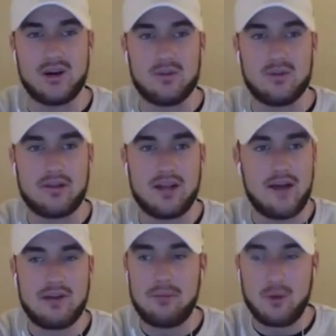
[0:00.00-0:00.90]
But I have a
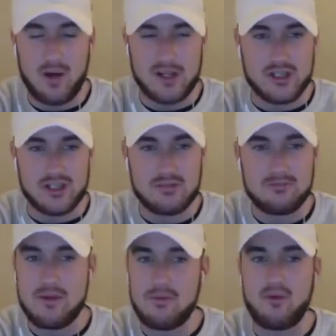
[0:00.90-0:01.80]
couple questions
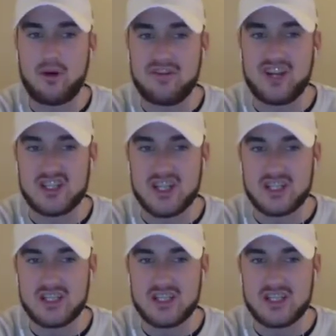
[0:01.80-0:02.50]
before you finish this.